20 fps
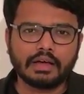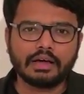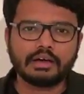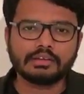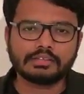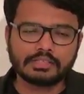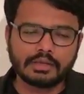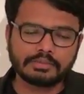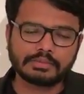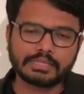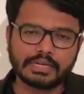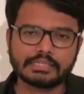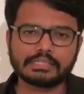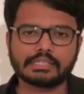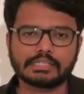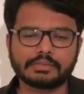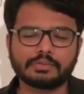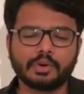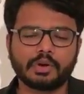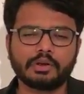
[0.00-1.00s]
substances,
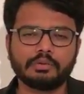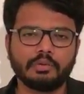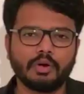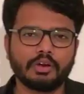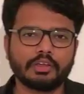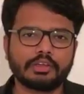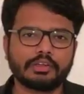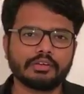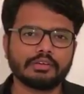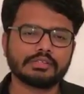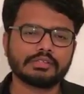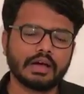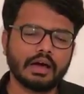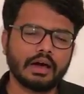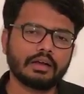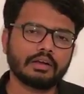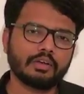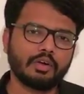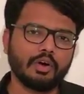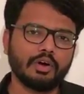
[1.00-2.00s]
protein molecules,
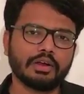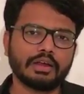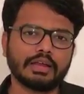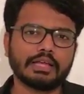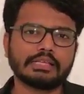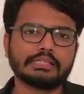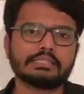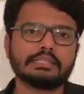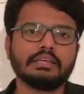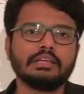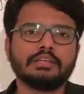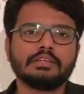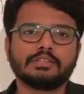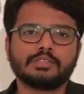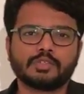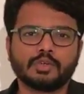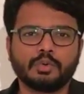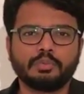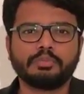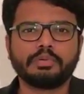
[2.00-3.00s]
are called as
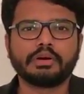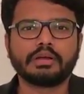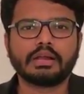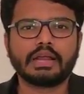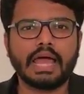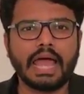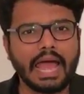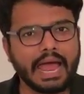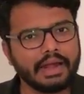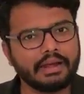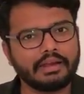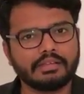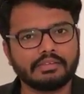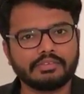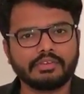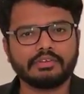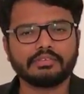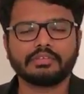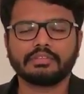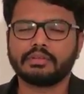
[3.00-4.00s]

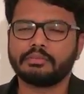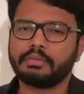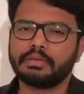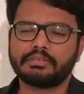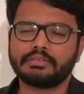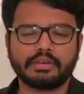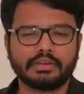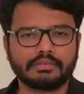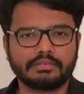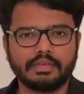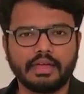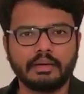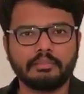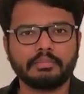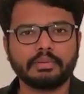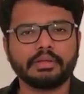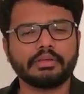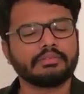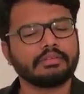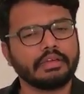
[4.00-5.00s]
superantigens. And the best example
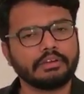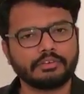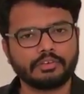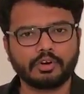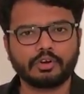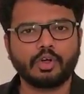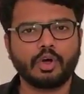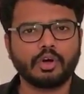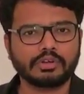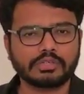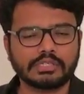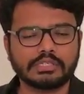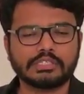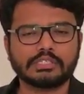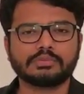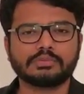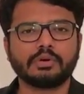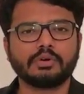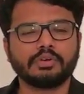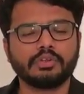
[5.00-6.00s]
is enterotoxins
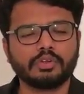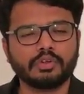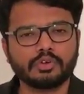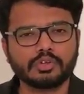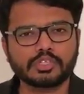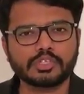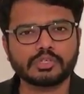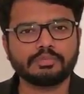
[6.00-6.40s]
produced